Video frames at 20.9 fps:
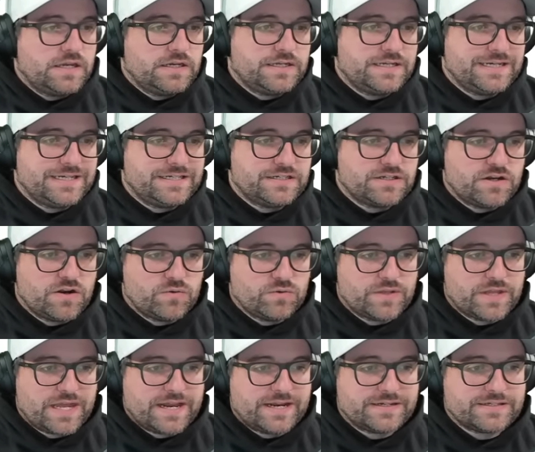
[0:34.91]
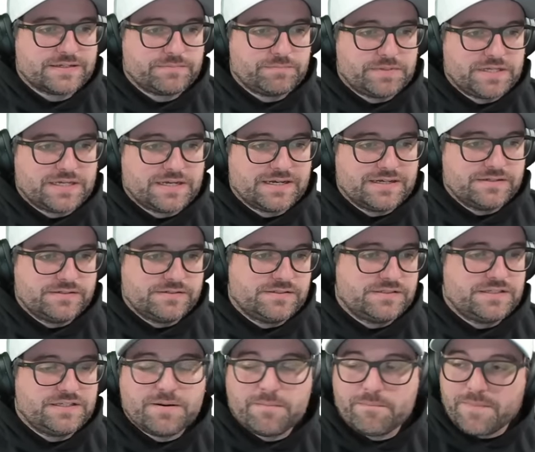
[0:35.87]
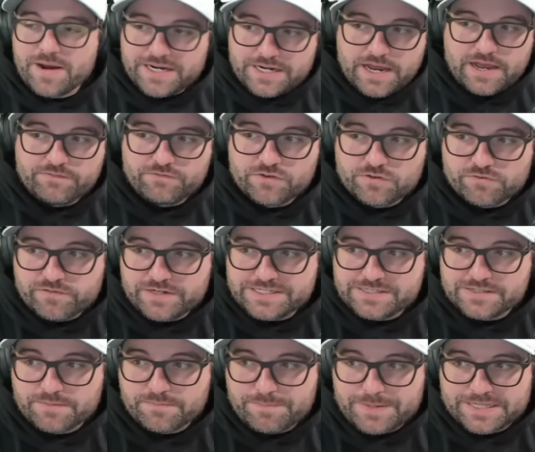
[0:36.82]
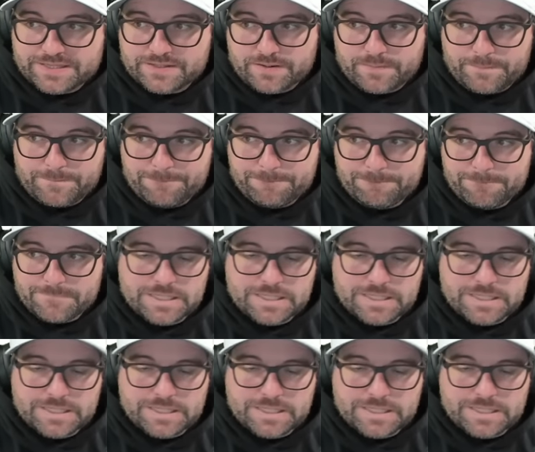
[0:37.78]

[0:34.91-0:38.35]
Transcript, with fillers: you need to know that because you might have to resubmit them.